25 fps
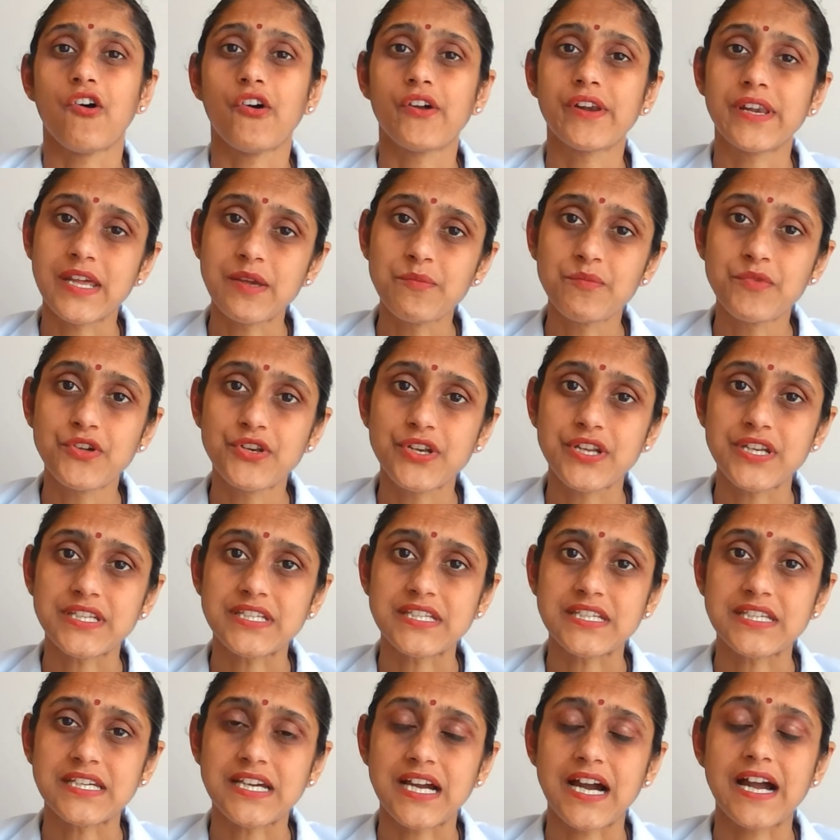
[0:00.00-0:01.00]
On
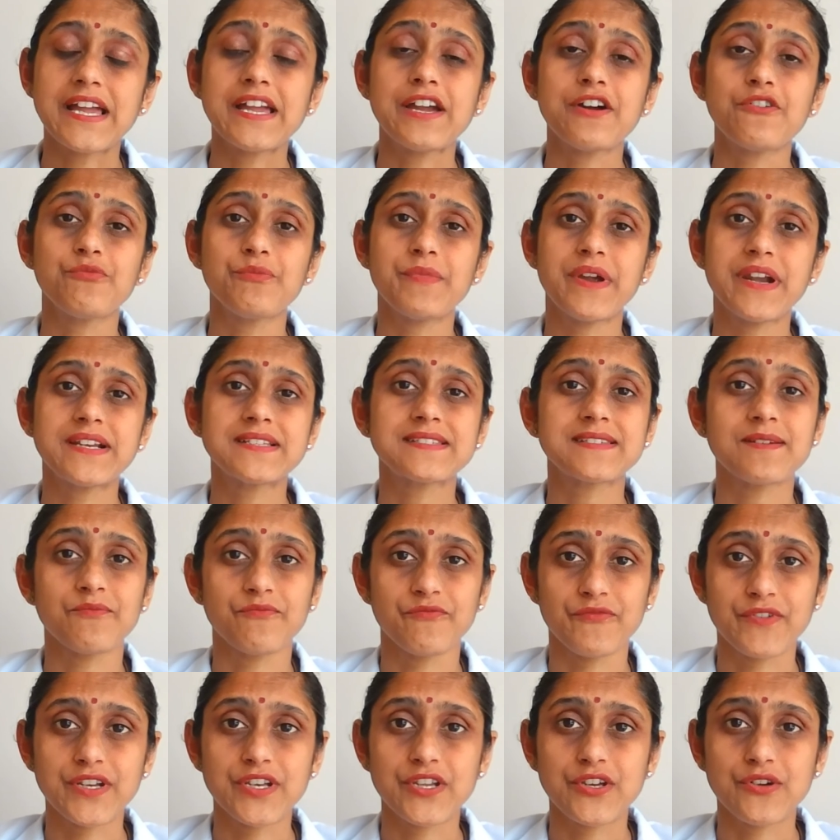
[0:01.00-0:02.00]
immunity, I have made
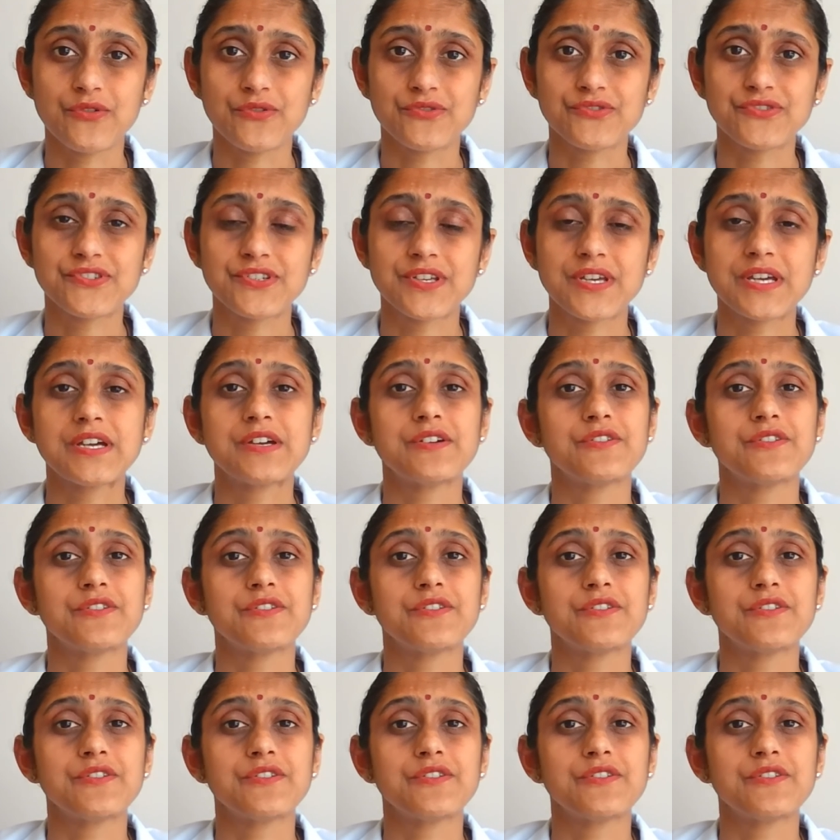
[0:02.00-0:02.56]
some videos.